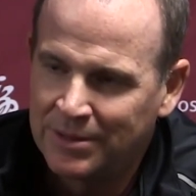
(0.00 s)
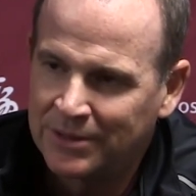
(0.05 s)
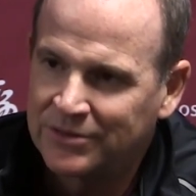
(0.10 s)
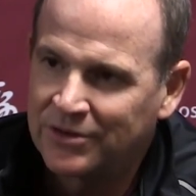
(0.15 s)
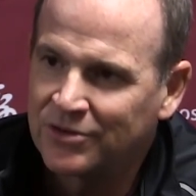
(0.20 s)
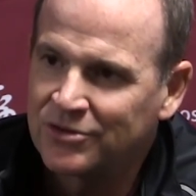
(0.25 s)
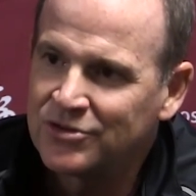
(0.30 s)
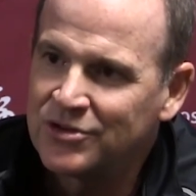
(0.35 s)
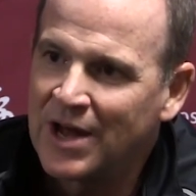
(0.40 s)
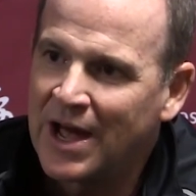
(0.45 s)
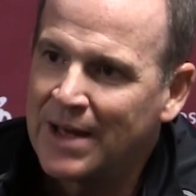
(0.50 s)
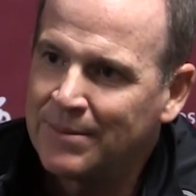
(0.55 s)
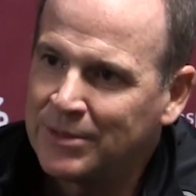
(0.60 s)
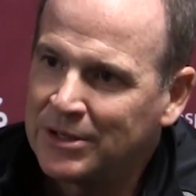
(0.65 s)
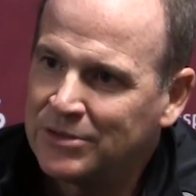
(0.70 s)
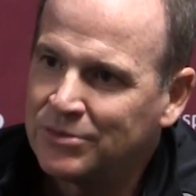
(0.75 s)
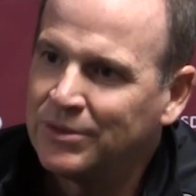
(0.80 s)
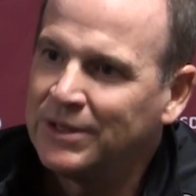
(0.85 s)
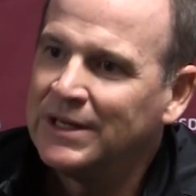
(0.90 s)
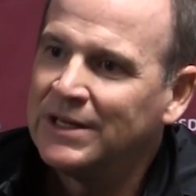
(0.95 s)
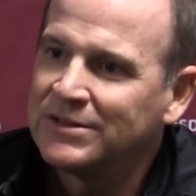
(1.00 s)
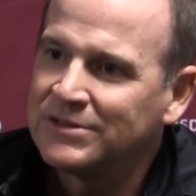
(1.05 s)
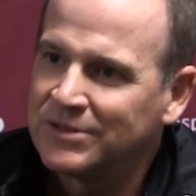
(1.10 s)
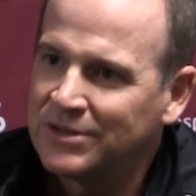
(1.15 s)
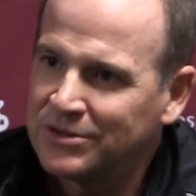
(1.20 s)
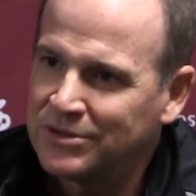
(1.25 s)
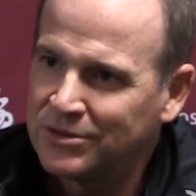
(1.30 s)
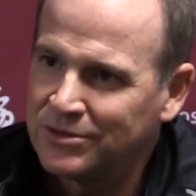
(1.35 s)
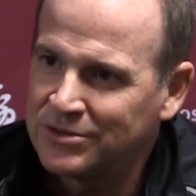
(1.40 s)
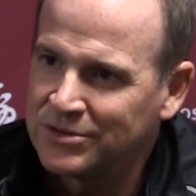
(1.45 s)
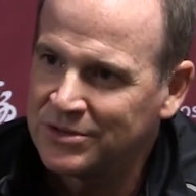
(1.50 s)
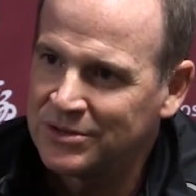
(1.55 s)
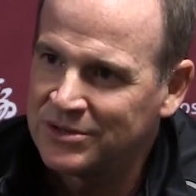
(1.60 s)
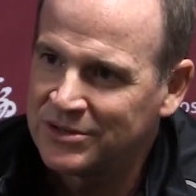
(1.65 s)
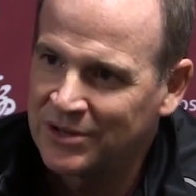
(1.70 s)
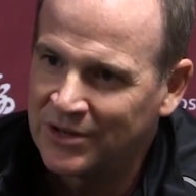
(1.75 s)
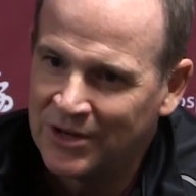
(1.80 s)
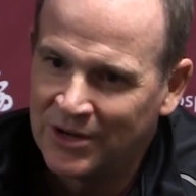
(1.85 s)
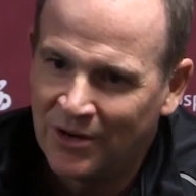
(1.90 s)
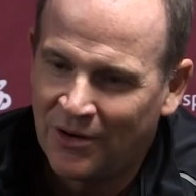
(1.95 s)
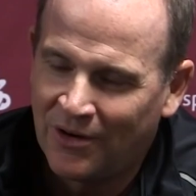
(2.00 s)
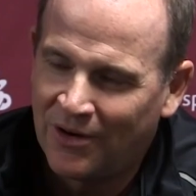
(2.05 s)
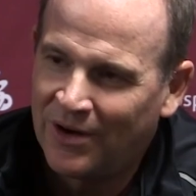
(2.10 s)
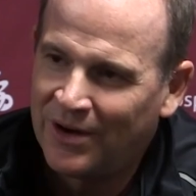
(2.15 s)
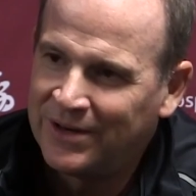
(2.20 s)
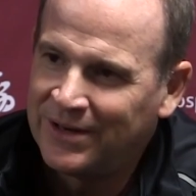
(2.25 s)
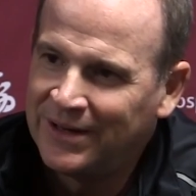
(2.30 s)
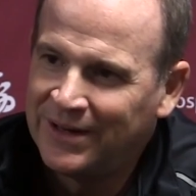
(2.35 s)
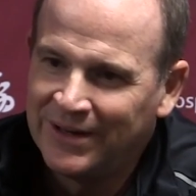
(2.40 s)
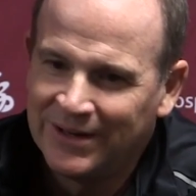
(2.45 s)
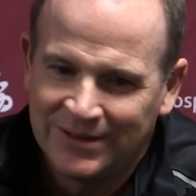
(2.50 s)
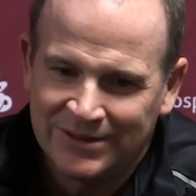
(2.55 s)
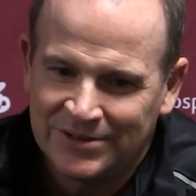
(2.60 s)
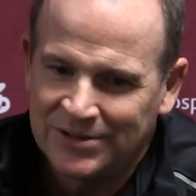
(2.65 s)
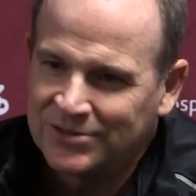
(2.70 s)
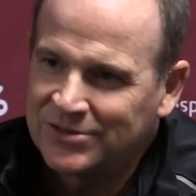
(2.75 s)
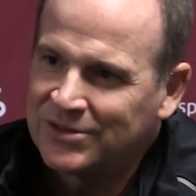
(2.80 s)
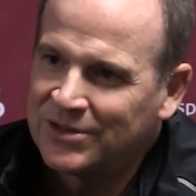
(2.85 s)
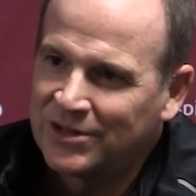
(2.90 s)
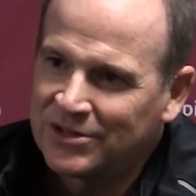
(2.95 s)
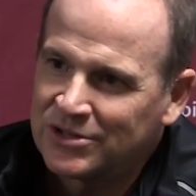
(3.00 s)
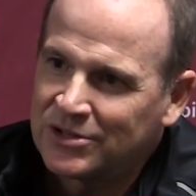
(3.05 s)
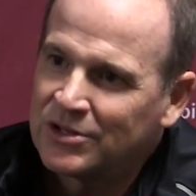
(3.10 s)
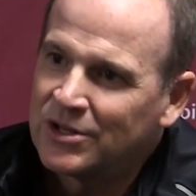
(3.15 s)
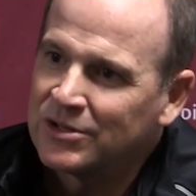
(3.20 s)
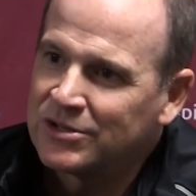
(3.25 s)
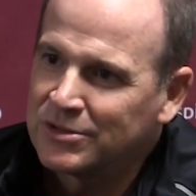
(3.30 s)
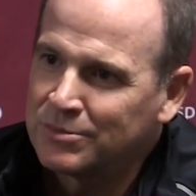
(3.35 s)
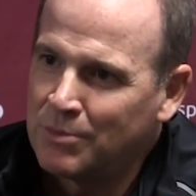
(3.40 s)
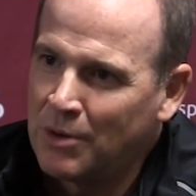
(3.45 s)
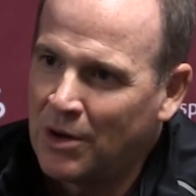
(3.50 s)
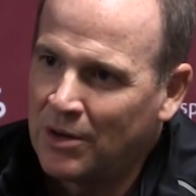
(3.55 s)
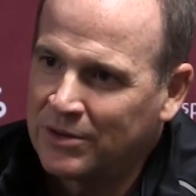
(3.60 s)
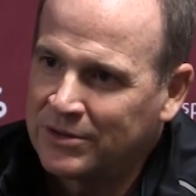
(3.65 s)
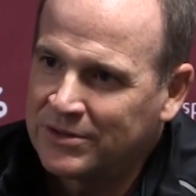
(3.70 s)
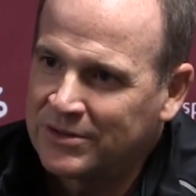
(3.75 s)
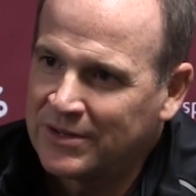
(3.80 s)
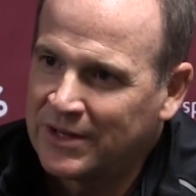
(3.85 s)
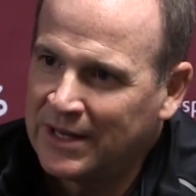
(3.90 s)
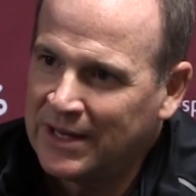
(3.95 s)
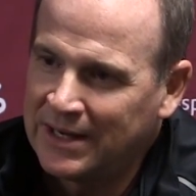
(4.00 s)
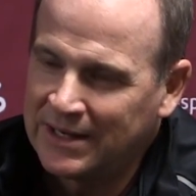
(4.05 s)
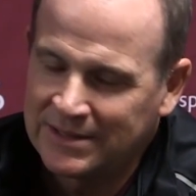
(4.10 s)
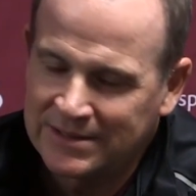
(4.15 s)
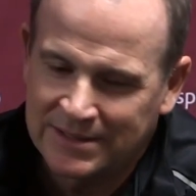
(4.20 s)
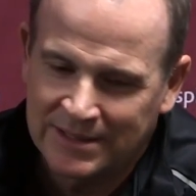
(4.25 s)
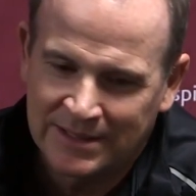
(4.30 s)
but there's not between institutions on just the smallest things.